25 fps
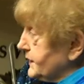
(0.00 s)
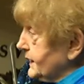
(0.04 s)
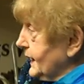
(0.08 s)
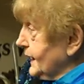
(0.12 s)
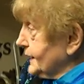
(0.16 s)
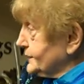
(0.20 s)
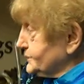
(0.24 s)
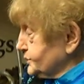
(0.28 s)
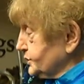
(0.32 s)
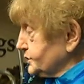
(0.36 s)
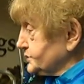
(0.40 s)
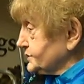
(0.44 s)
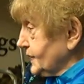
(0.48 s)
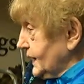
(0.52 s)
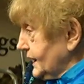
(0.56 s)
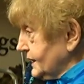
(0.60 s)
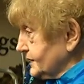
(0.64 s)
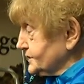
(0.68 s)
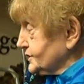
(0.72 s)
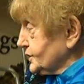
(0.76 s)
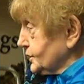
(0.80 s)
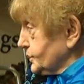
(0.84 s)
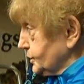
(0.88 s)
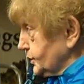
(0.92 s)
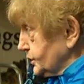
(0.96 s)
like to tell
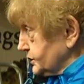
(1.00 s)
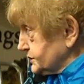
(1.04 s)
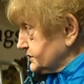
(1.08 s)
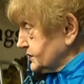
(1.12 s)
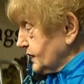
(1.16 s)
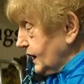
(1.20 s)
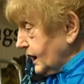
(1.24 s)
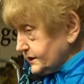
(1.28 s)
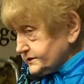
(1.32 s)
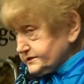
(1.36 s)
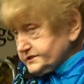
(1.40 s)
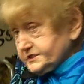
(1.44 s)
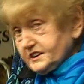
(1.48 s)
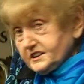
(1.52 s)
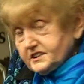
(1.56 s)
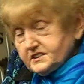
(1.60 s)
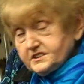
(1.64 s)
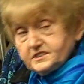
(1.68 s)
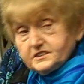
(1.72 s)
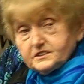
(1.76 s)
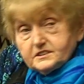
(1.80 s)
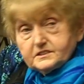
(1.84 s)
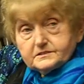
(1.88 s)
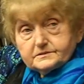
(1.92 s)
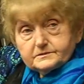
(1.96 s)
the good
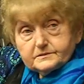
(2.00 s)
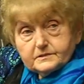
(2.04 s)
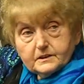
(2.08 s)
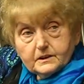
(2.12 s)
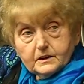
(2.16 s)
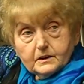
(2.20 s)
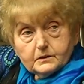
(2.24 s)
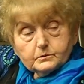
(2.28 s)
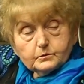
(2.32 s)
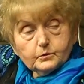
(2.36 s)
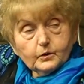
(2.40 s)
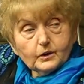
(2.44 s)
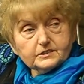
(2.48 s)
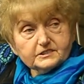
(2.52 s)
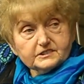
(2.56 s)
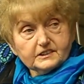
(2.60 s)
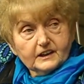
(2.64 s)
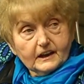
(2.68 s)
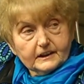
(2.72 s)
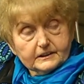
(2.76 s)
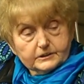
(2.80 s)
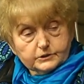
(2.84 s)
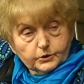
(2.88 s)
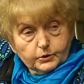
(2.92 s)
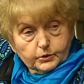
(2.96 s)
doctors what
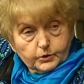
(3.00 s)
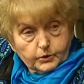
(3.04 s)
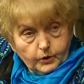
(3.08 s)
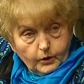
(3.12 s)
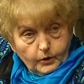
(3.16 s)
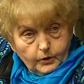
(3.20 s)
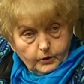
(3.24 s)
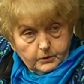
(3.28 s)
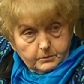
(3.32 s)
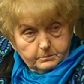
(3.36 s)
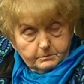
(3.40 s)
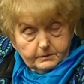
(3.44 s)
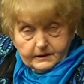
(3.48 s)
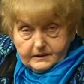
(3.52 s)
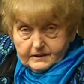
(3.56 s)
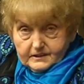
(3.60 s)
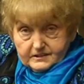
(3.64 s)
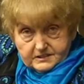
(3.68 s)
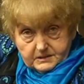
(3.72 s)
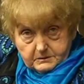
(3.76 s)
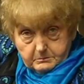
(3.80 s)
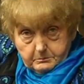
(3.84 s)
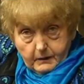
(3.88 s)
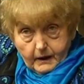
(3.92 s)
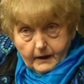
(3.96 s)
they do wrong,
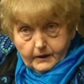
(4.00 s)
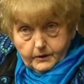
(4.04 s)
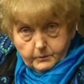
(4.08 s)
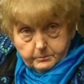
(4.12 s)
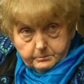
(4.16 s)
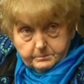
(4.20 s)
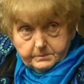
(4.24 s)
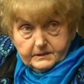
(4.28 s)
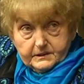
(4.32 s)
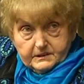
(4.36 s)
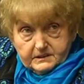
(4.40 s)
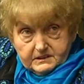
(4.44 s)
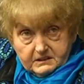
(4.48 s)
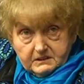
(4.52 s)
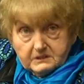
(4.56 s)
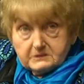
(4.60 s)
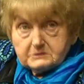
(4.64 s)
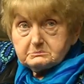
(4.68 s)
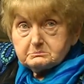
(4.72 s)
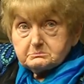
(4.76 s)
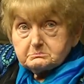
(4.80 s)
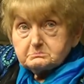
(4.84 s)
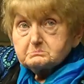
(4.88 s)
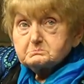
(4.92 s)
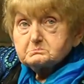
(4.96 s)
because in my
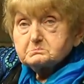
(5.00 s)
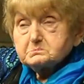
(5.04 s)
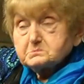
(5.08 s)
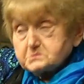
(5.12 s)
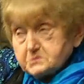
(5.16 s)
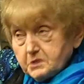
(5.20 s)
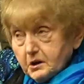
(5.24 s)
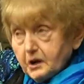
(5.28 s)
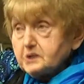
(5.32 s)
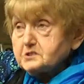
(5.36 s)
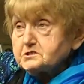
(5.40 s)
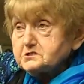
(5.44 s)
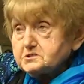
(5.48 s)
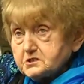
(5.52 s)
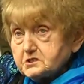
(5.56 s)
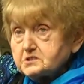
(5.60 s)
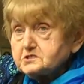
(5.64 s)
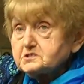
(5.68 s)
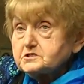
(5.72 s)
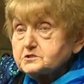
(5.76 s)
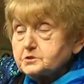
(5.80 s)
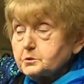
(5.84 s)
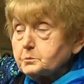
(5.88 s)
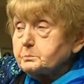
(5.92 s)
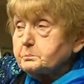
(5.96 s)
opinion, doctors
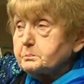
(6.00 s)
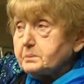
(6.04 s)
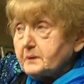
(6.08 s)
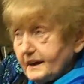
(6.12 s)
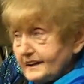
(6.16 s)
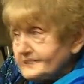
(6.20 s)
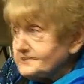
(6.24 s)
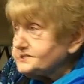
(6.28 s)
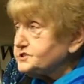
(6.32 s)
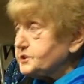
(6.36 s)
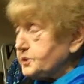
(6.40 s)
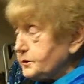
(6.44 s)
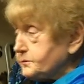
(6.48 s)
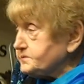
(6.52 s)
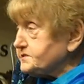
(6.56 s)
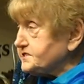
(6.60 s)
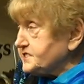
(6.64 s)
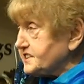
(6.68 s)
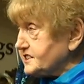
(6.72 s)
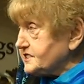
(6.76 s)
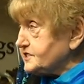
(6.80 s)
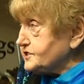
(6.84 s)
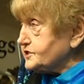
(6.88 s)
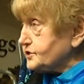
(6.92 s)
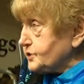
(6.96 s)
do plenty of
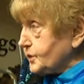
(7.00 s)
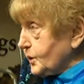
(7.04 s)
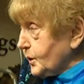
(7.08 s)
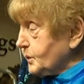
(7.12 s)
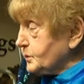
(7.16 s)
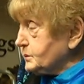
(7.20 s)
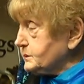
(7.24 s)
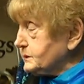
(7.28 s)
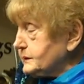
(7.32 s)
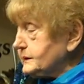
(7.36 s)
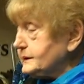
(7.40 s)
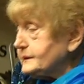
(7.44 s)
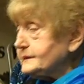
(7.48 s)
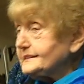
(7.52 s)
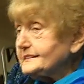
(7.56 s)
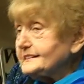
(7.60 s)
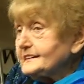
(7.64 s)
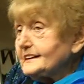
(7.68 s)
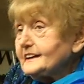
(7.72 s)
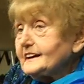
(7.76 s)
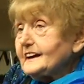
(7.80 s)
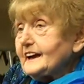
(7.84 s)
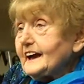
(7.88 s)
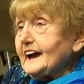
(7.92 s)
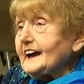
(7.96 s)
things wrong.
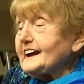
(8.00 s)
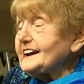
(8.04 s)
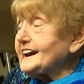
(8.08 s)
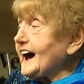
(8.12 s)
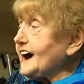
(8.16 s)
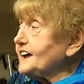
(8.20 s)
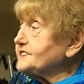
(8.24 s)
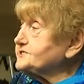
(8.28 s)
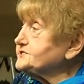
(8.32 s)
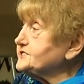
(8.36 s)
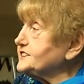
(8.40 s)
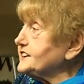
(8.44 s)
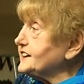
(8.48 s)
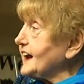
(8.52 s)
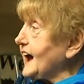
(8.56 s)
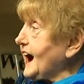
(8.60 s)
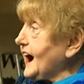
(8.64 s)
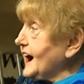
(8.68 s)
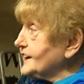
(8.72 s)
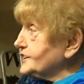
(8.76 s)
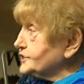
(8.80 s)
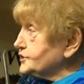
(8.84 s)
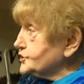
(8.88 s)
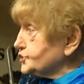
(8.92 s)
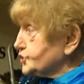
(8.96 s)
And after
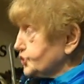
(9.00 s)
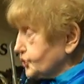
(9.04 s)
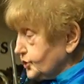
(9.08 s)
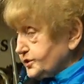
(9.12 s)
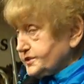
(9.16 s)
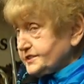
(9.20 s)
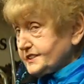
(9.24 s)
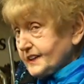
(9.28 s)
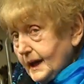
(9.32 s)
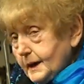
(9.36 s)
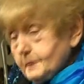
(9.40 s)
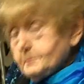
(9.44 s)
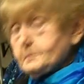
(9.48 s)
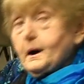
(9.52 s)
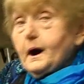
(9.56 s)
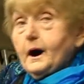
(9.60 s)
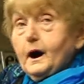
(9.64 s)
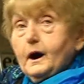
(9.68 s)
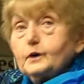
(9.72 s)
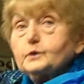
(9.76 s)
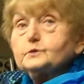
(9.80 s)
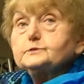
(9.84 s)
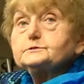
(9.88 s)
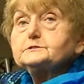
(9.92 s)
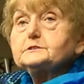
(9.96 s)
I choose them
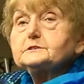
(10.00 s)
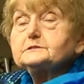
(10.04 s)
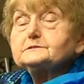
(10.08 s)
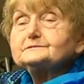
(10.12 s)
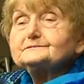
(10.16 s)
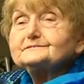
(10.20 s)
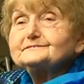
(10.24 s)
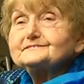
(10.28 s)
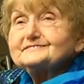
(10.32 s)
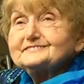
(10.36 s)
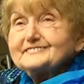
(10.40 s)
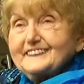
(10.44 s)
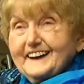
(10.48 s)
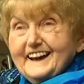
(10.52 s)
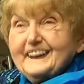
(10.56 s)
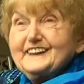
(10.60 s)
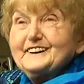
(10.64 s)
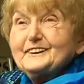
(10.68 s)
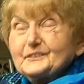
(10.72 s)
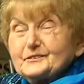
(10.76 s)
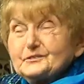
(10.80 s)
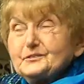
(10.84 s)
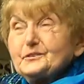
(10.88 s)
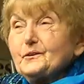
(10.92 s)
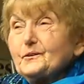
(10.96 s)
out, I
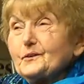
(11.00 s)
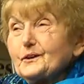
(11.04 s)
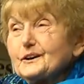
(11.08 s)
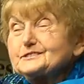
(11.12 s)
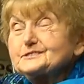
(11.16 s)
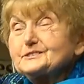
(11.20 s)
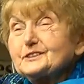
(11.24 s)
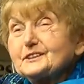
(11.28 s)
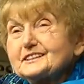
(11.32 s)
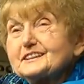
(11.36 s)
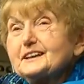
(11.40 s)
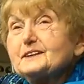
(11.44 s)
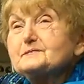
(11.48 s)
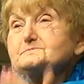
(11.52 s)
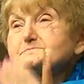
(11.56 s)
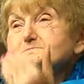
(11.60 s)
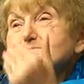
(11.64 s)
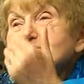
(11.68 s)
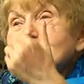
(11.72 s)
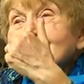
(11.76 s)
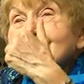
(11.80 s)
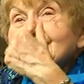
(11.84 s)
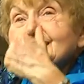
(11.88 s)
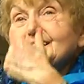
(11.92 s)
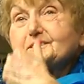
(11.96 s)
look forward to them
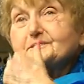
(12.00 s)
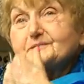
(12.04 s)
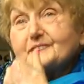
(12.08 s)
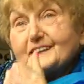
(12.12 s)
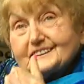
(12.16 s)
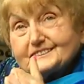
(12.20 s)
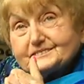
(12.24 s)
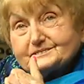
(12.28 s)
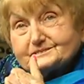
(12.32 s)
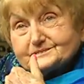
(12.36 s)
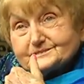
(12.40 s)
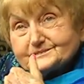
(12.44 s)
paying me.